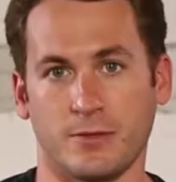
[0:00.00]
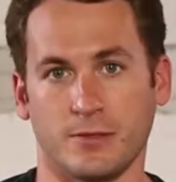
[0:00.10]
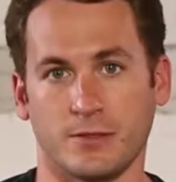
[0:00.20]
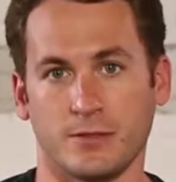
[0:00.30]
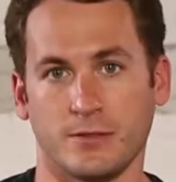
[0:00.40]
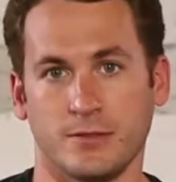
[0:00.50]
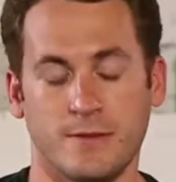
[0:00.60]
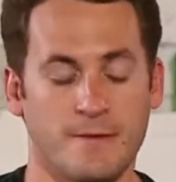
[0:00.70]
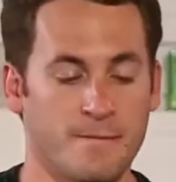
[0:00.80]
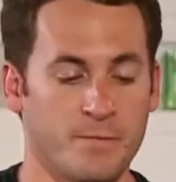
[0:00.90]
chords.
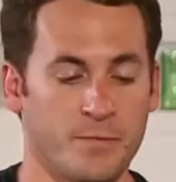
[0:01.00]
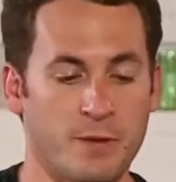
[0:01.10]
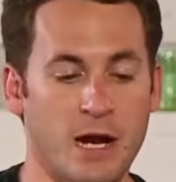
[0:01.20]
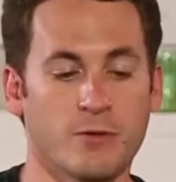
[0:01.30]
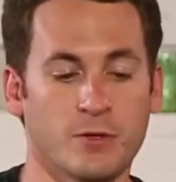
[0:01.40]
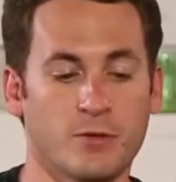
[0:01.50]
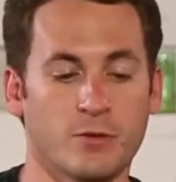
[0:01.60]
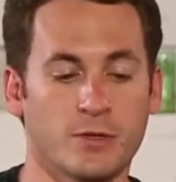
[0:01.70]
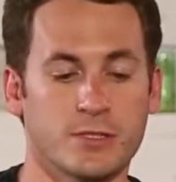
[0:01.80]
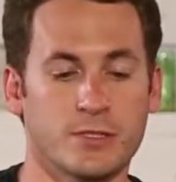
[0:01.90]
Power
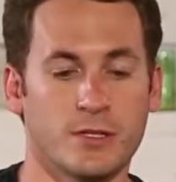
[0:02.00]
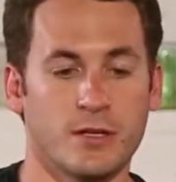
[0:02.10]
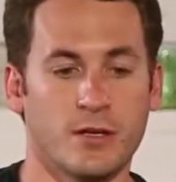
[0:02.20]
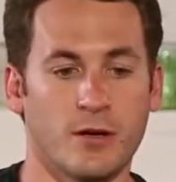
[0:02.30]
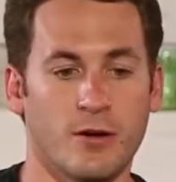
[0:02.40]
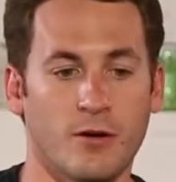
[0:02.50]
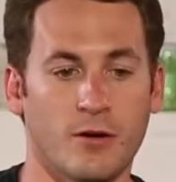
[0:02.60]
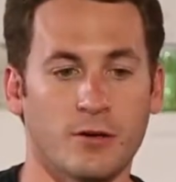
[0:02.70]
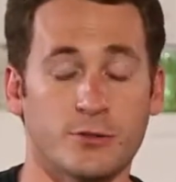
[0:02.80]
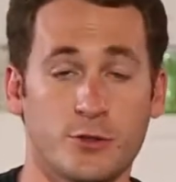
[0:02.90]
chords
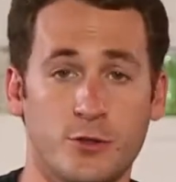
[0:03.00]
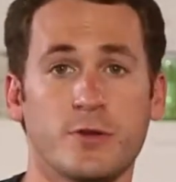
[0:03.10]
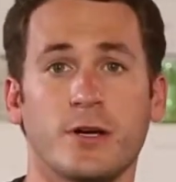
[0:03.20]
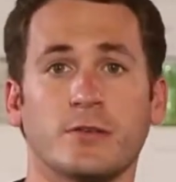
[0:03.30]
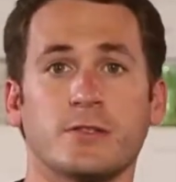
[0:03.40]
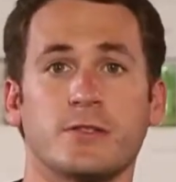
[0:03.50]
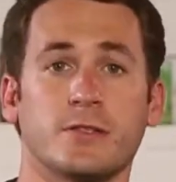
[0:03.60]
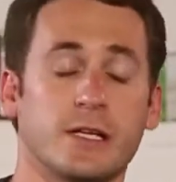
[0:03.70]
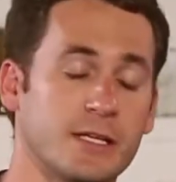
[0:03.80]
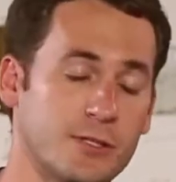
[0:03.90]
are two
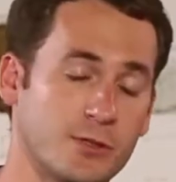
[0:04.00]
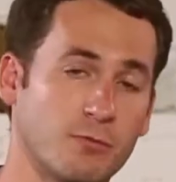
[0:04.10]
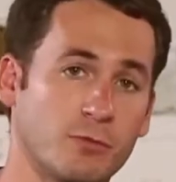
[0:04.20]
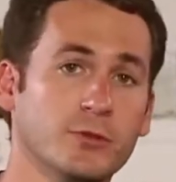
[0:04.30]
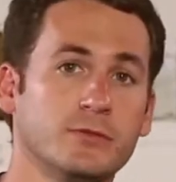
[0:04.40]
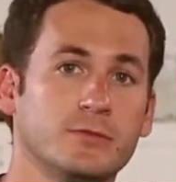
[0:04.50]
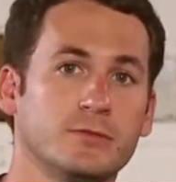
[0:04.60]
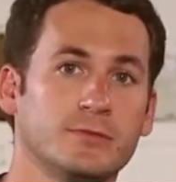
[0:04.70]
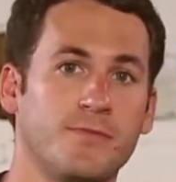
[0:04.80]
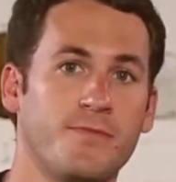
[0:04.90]
notes. It's the root
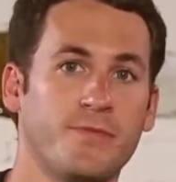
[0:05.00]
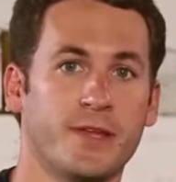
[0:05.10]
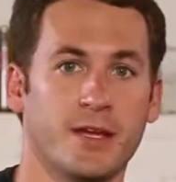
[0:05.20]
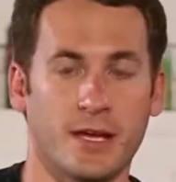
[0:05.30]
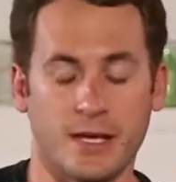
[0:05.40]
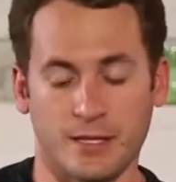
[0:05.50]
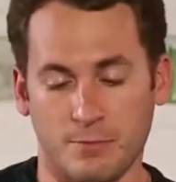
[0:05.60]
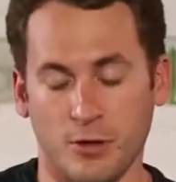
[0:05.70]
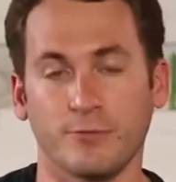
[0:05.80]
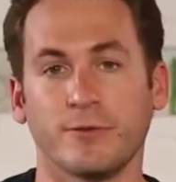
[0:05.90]
and the
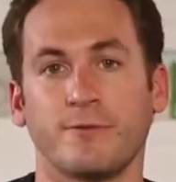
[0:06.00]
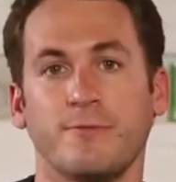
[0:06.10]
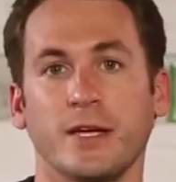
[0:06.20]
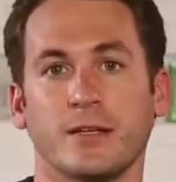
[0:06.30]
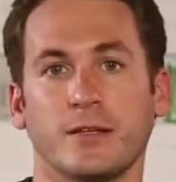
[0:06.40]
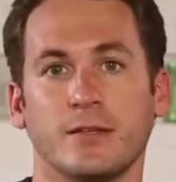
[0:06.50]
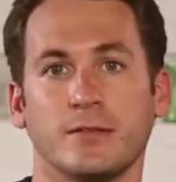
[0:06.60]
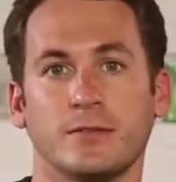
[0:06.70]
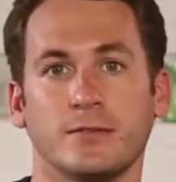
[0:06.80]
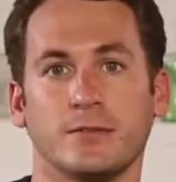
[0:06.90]
perfect fifth.
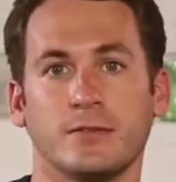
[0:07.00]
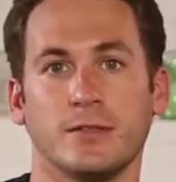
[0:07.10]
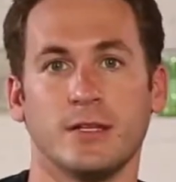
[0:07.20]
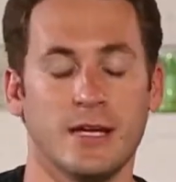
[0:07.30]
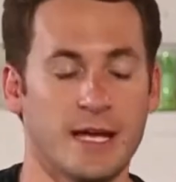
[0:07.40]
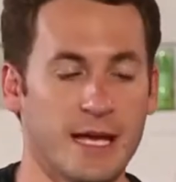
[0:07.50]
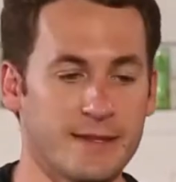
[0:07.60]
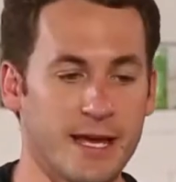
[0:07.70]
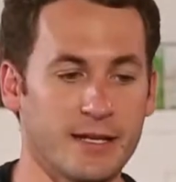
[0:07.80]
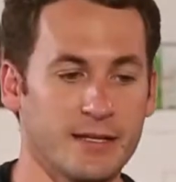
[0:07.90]

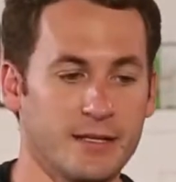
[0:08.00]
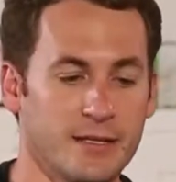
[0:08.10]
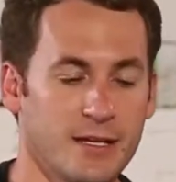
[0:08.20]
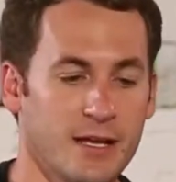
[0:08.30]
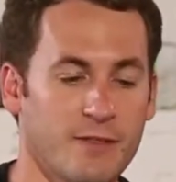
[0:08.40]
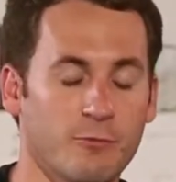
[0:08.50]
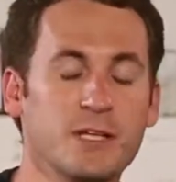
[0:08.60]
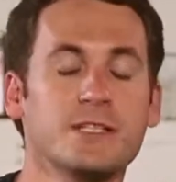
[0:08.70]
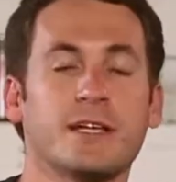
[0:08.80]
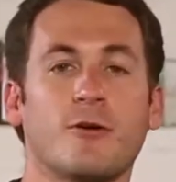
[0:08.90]
And that the
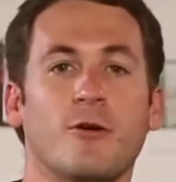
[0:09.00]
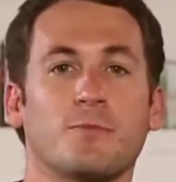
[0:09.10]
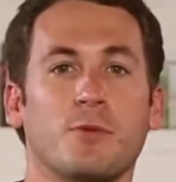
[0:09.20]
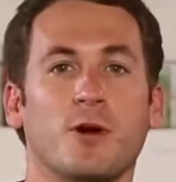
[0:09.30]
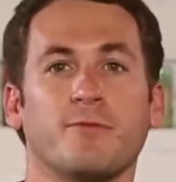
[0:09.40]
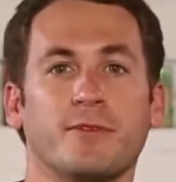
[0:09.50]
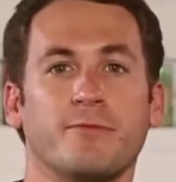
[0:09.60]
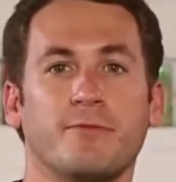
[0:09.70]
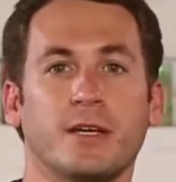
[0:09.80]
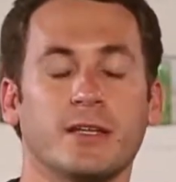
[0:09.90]
reason they call it a perfect
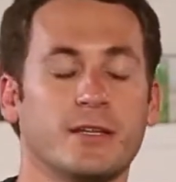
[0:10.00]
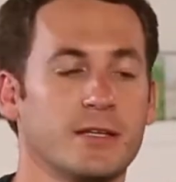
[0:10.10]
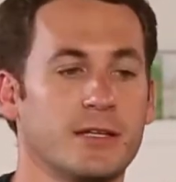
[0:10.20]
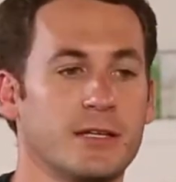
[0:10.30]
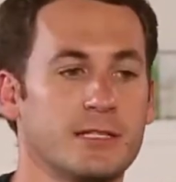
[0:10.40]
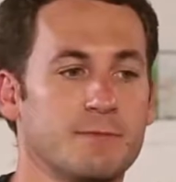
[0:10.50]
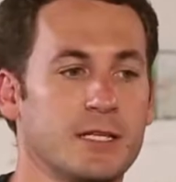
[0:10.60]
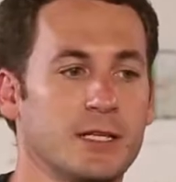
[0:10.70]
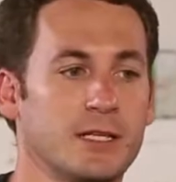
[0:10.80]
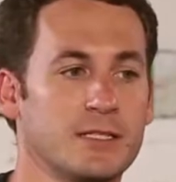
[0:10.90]
fifth is
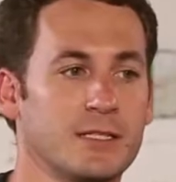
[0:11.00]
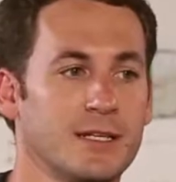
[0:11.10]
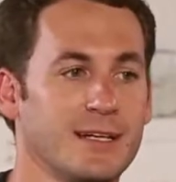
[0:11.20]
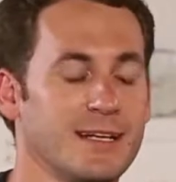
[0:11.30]
because